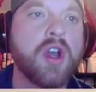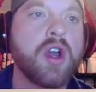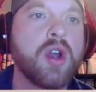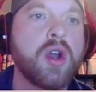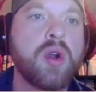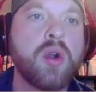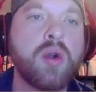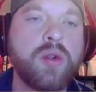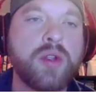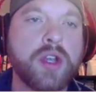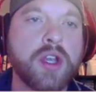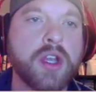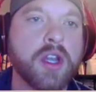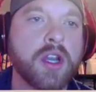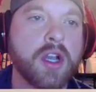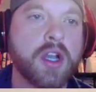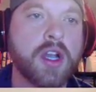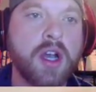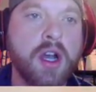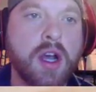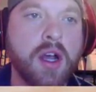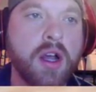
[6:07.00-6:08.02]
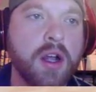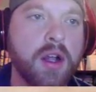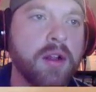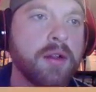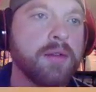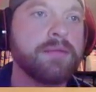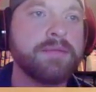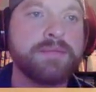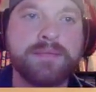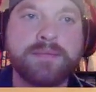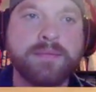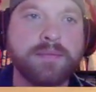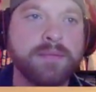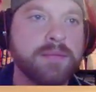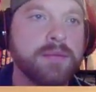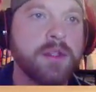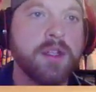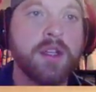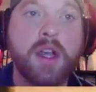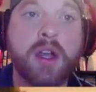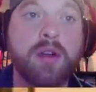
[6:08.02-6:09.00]
Who you gonna call?
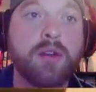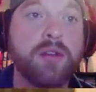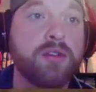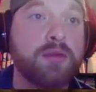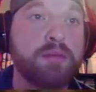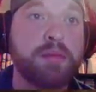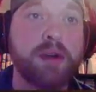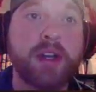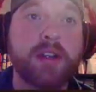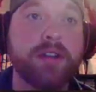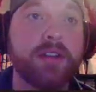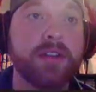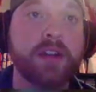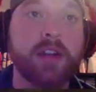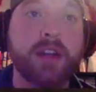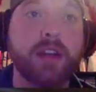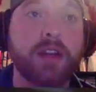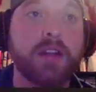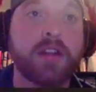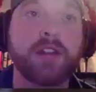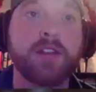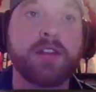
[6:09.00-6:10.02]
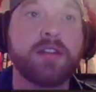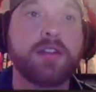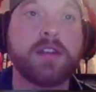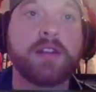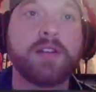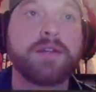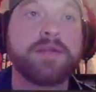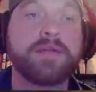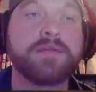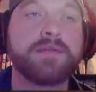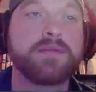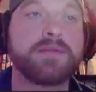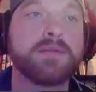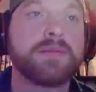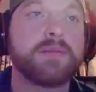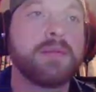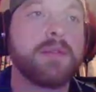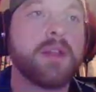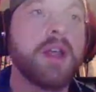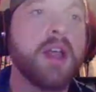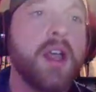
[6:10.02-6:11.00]
Ghostbusters.
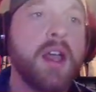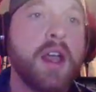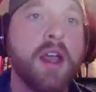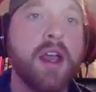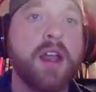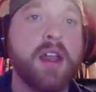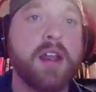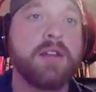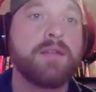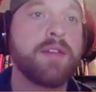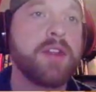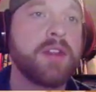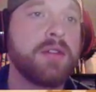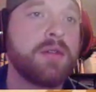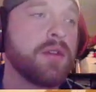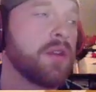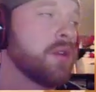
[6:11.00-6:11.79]
And then